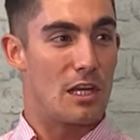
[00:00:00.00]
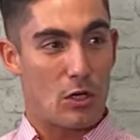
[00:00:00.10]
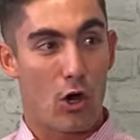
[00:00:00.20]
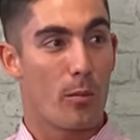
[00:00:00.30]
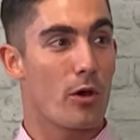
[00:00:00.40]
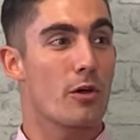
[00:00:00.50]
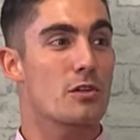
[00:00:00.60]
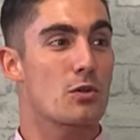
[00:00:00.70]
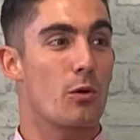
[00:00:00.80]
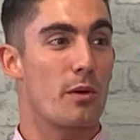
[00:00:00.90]

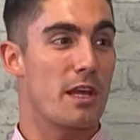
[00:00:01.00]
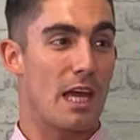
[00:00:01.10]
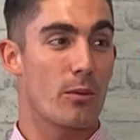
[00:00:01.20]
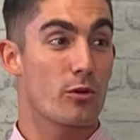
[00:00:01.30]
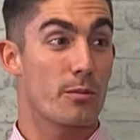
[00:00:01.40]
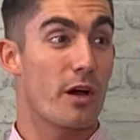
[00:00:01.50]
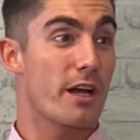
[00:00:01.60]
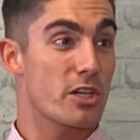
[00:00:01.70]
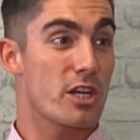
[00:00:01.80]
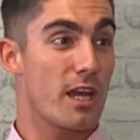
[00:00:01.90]
e-commerce or being able to
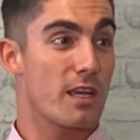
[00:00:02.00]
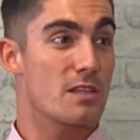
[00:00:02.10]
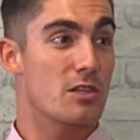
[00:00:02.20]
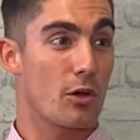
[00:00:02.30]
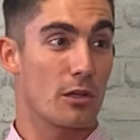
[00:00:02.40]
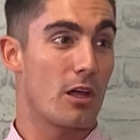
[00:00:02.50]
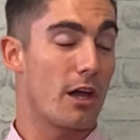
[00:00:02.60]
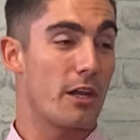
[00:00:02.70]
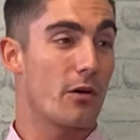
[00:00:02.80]
buy shares online,